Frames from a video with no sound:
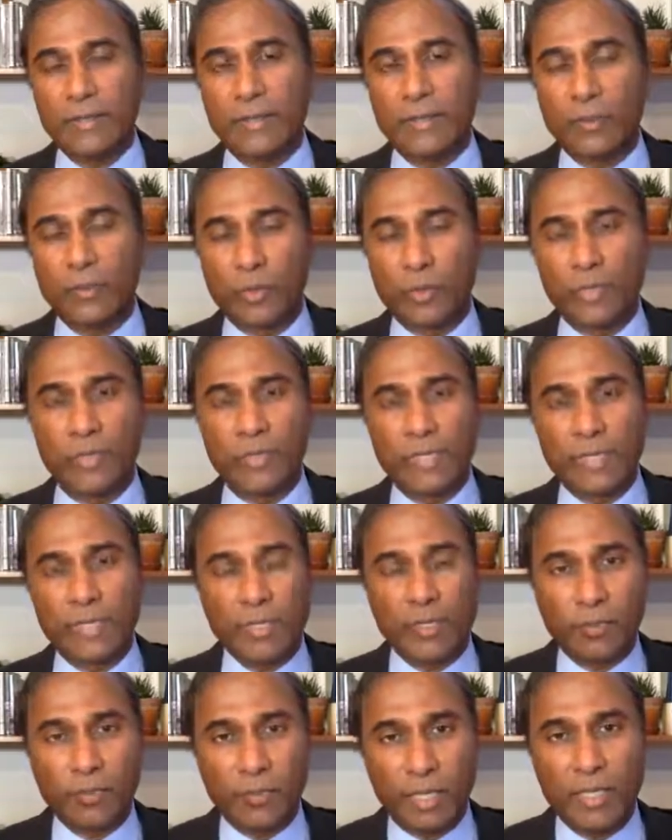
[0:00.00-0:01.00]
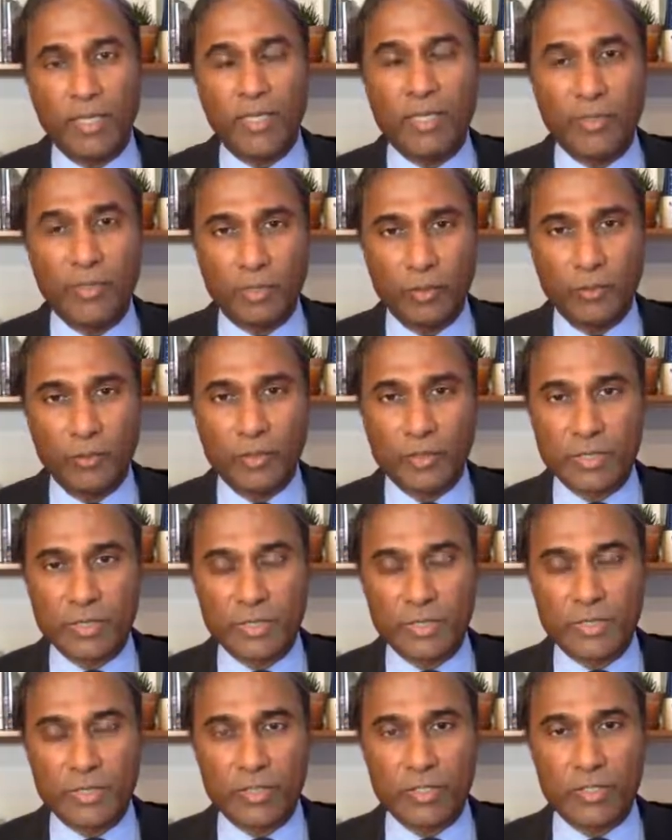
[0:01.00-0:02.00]
in order to get your body to
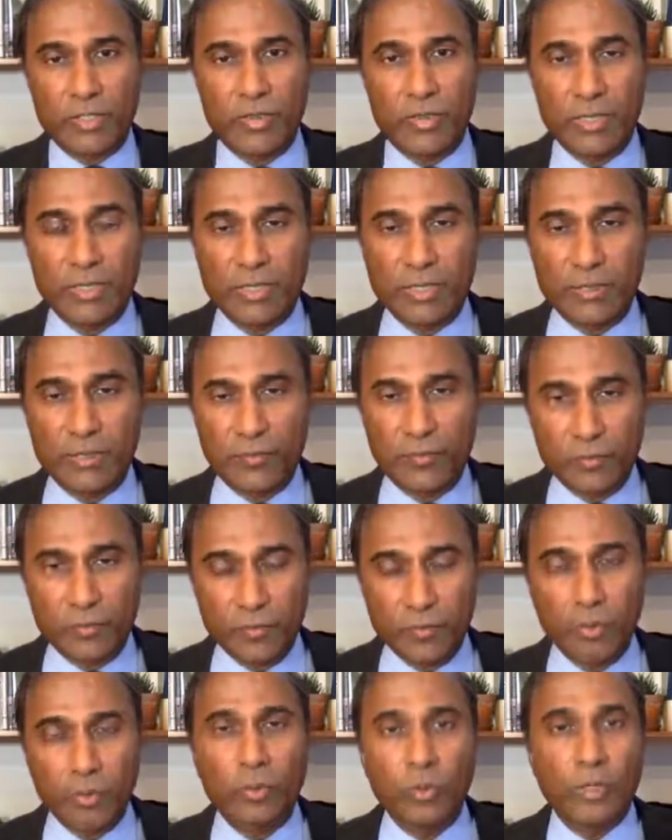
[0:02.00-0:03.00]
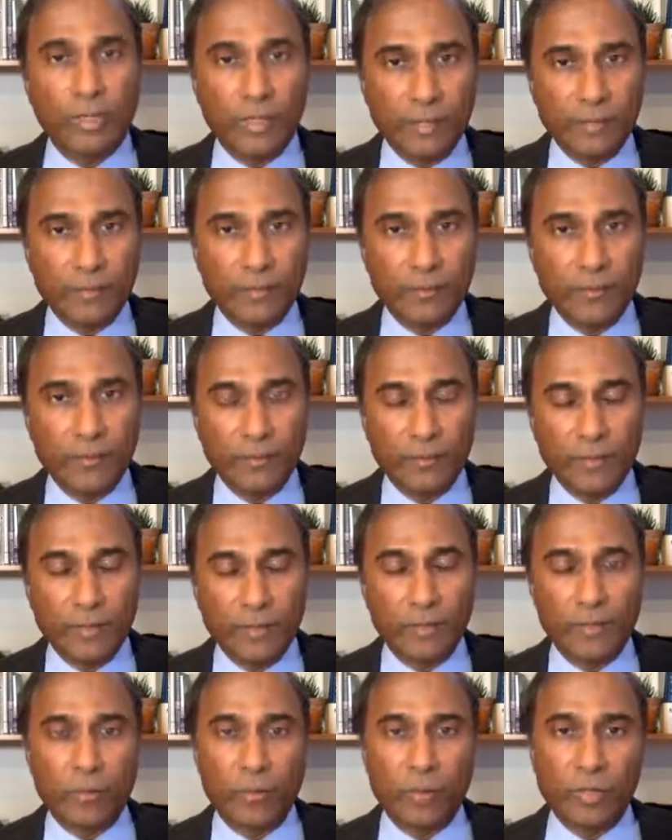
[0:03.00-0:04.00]
homeostasis, you need to fuel it
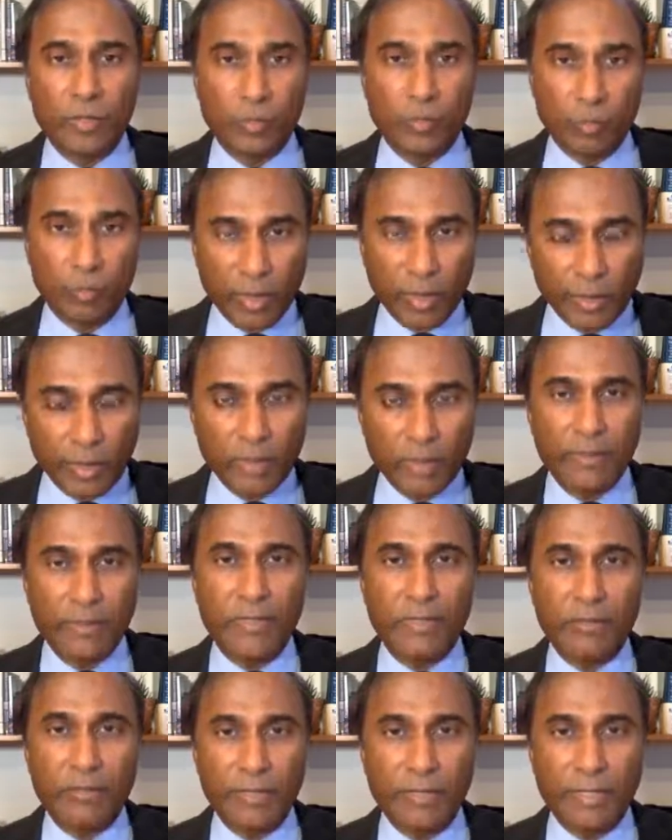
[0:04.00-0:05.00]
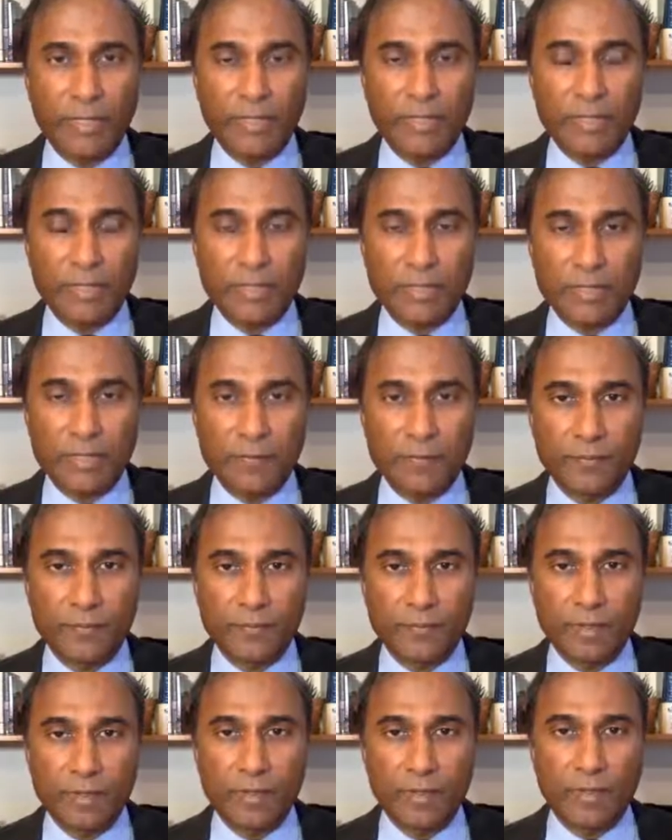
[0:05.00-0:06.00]
with the right ingredients,
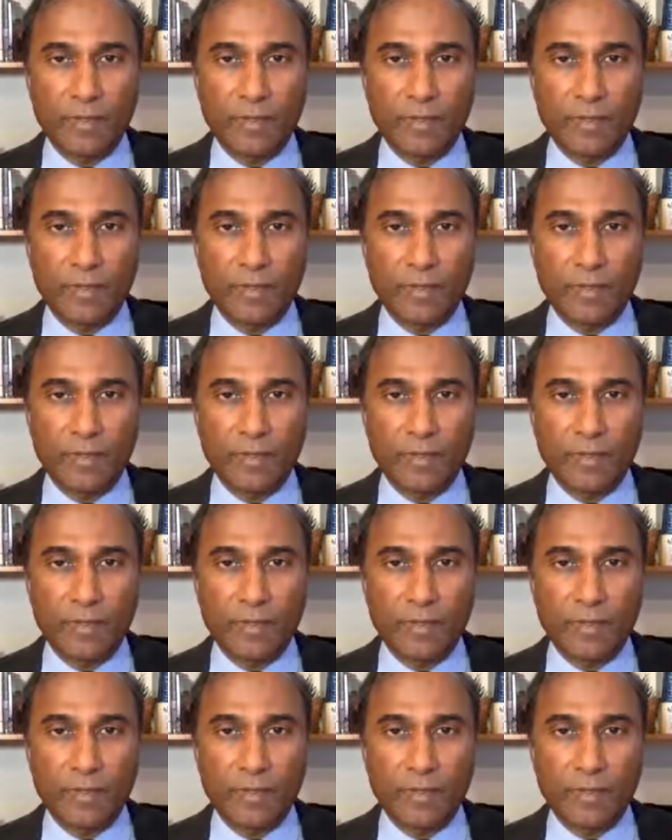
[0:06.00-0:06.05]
